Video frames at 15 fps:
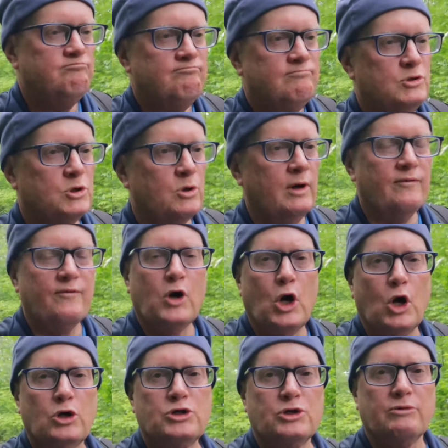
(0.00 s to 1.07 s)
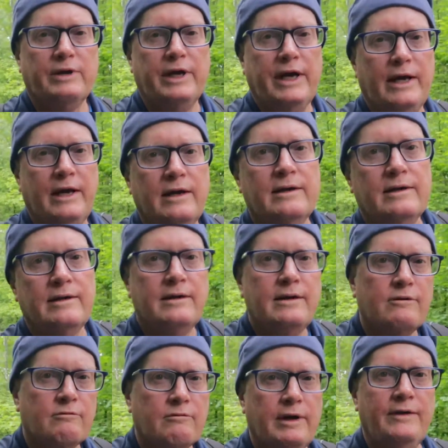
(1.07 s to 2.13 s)
sort of cursory
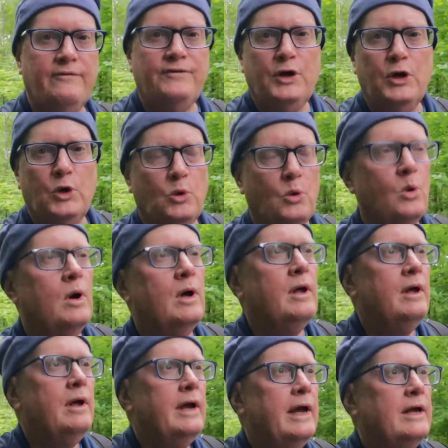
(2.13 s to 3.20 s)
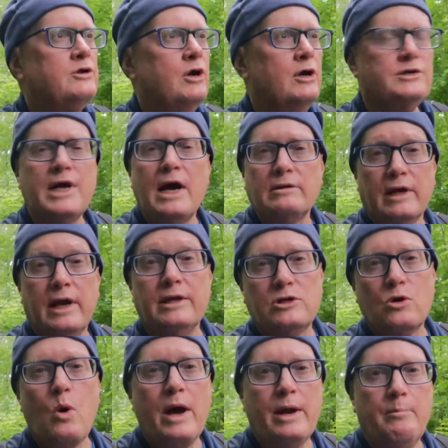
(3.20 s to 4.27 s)
review, it turns out that it's
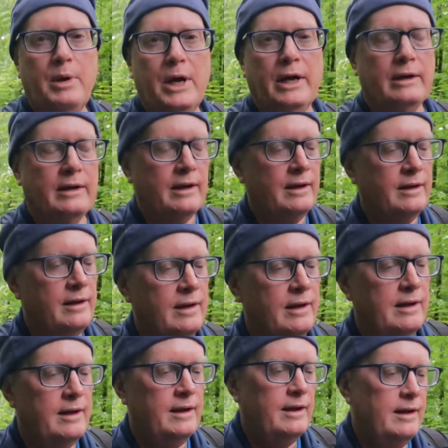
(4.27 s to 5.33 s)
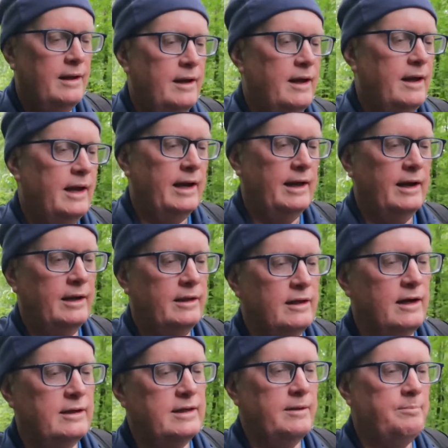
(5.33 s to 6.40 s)
quite a bit. And I
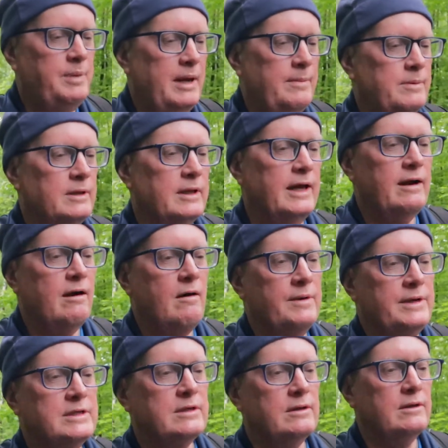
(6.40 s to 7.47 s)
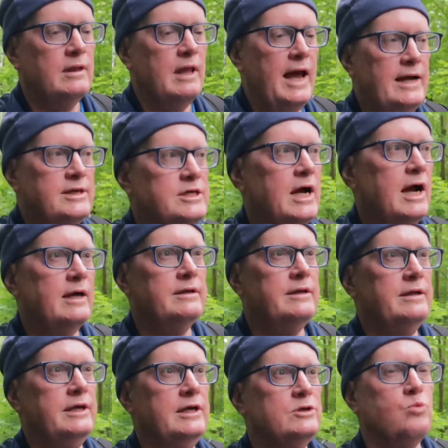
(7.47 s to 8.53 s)
thought that people that always latch on to
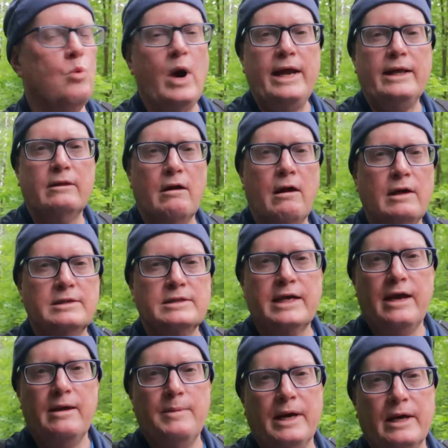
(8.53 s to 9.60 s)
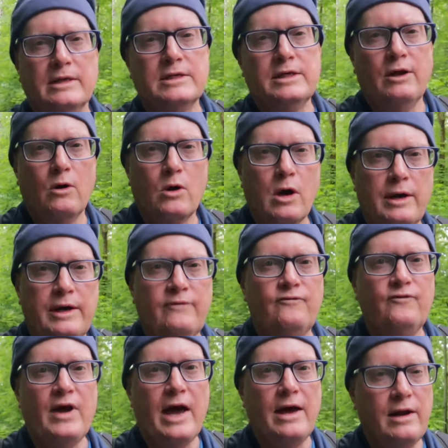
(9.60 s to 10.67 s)
these weight loss gimmicks, you know, cutting
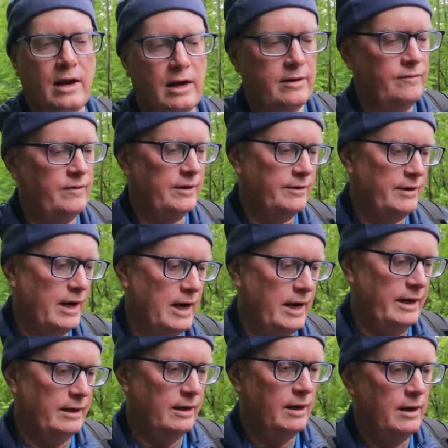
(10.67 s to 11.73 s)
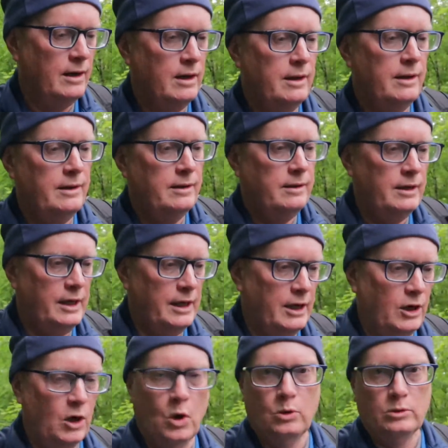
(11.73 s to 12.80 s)
fat out of their diet,
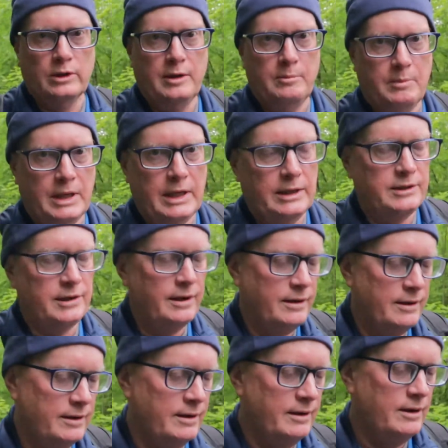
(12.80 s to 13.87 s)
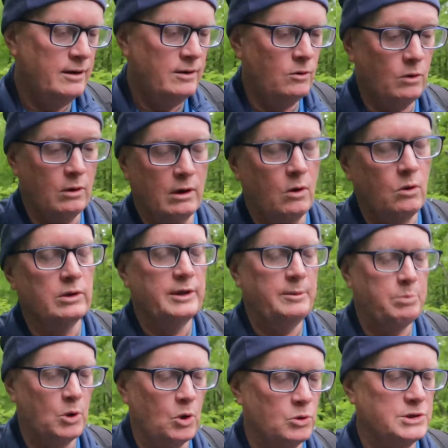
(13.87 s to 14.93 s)
eating only meat or only
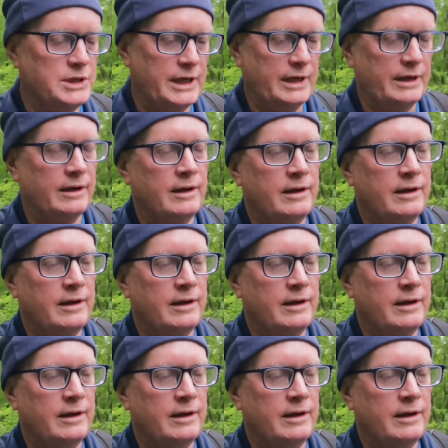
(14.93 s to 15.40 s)
protein,